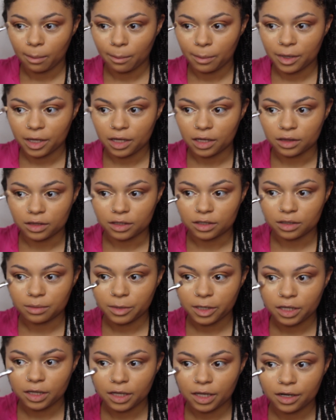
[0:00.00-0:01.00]
be a little
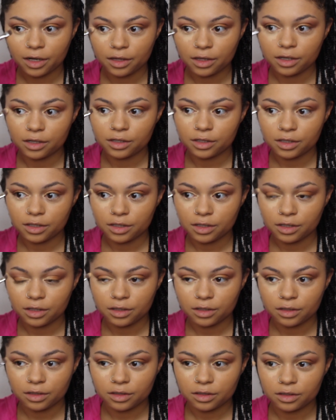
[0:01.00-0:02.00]
bit lighter than your
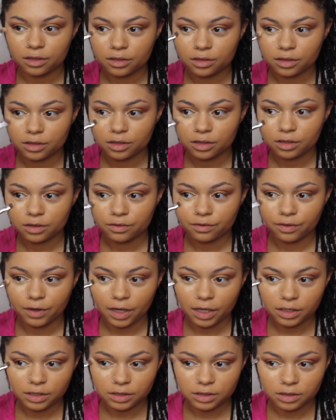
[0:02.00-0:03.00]

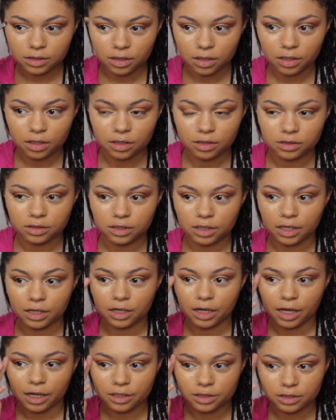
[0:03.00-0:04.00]
face so that
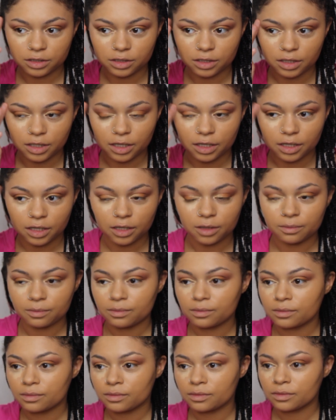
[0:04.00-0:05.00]
it actually like
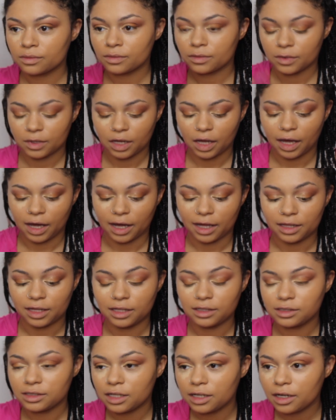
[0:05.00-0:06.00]

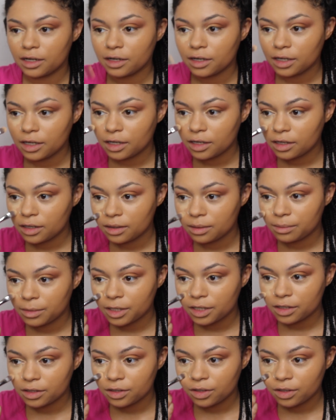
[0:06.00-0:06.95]
highlights that area, but you